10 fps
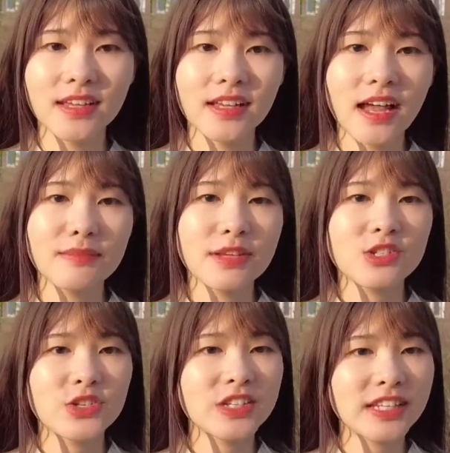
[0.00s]
I
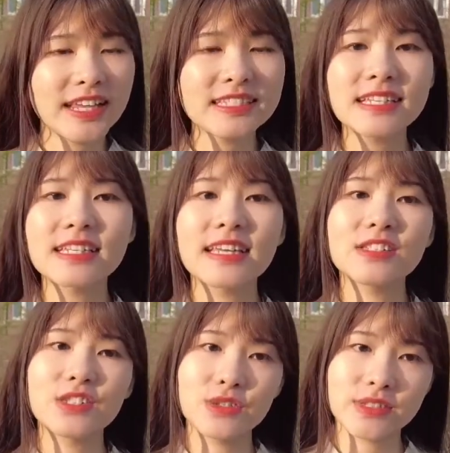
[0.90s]
matriculated in
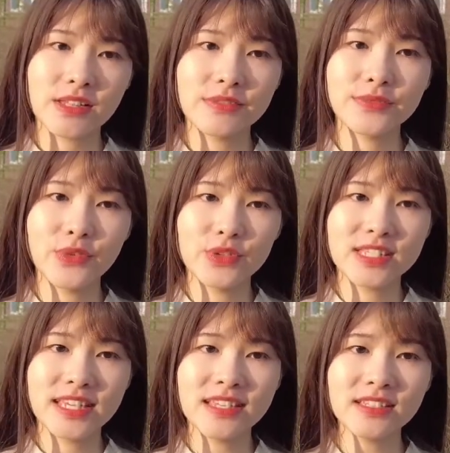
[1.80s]
2014
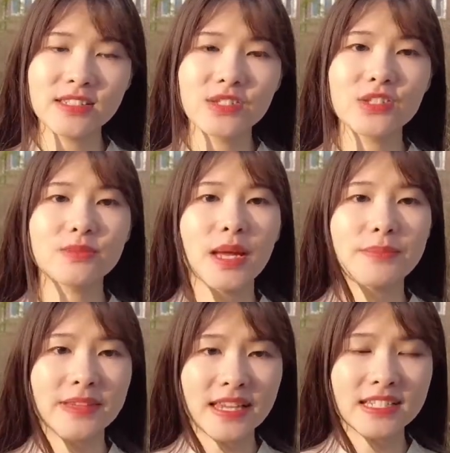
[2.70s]
to do my
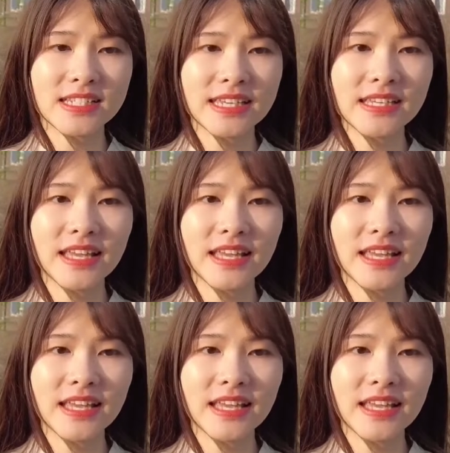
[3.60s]
PhD